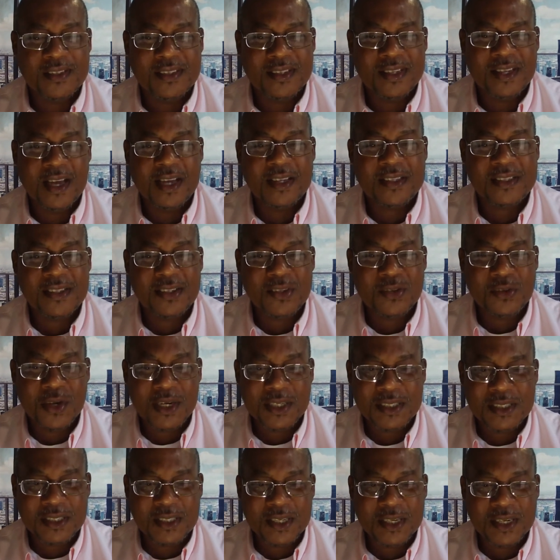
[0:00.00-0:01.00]
That's the
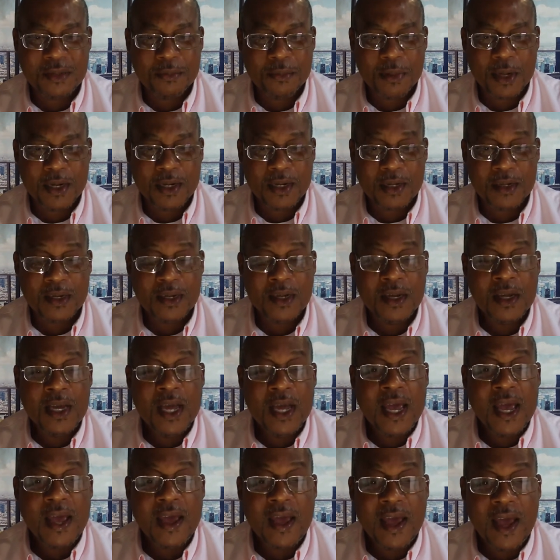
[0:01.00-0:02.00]
crazy thing about it.
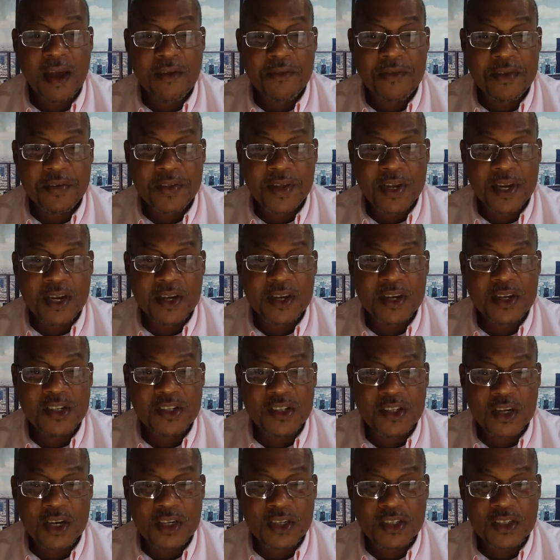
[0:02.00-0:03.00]
Everything in the
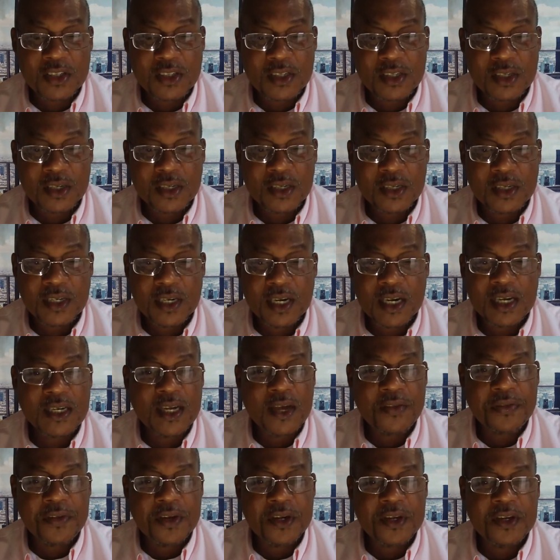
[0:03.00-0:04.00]
church, ain't
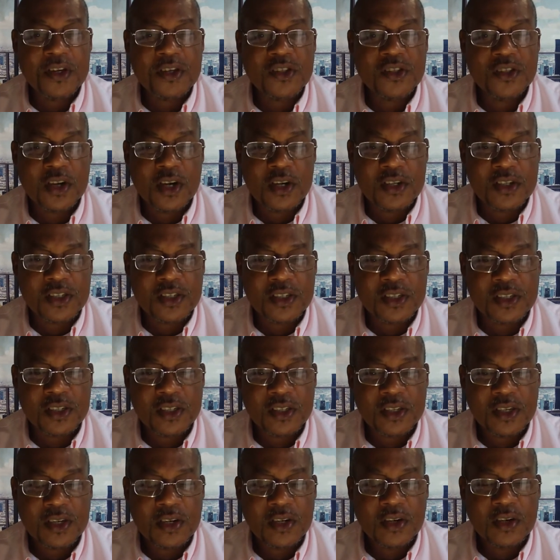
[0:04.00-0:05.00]
nothing in the church
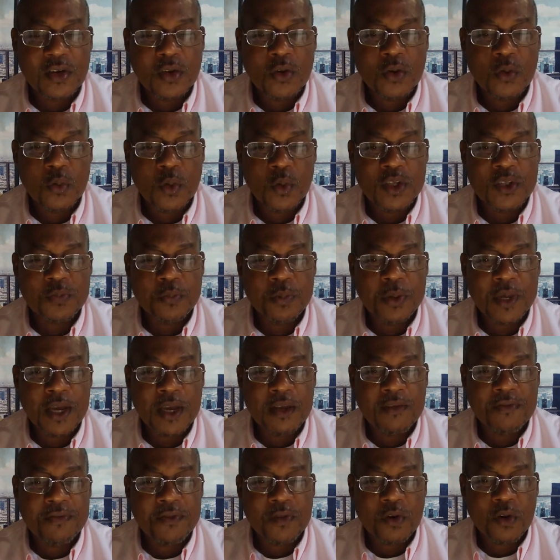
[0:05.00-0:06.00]
was
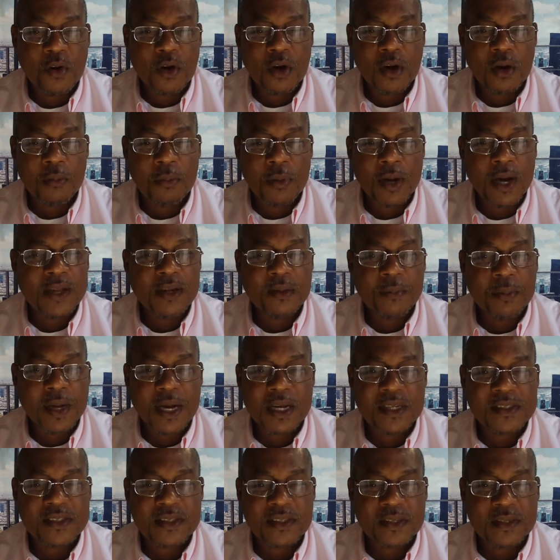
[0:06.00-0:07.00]
paid for by the
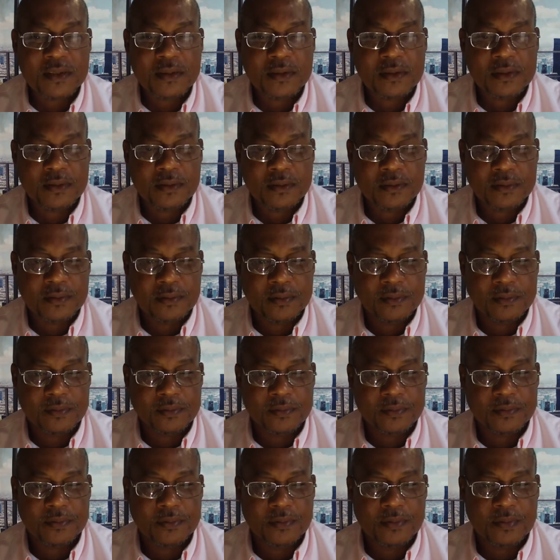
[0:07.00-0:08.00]
pastor.
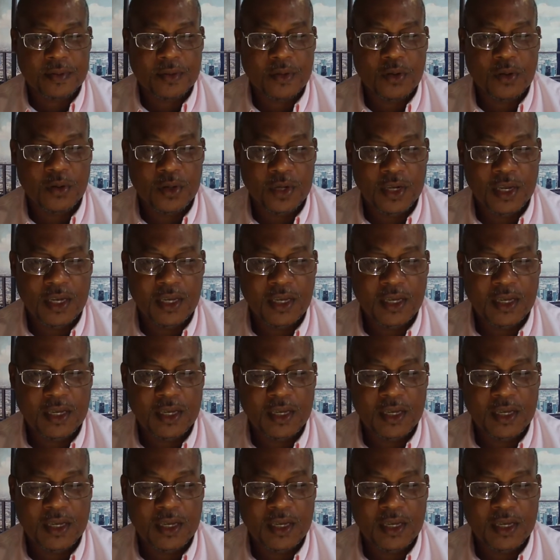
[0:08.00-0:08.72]
Okay?